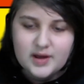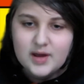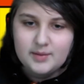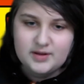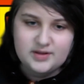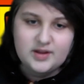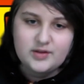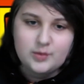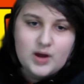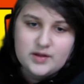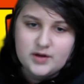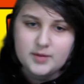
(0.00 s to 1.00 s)
because
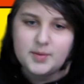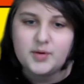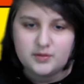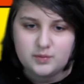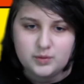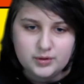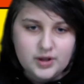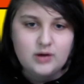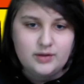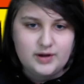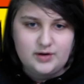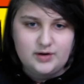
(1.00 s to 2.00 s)
otherwise our opponents will know
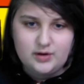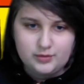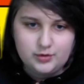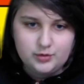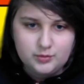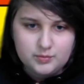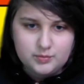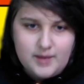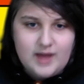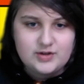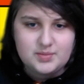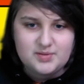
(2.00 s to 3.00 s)
that our other 2
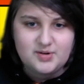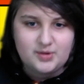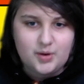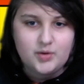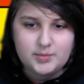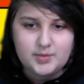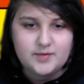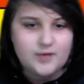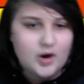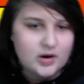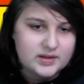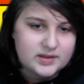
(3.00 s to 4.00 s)
matchups are going to be
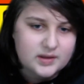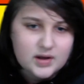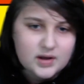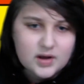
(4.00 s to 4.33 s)
forest.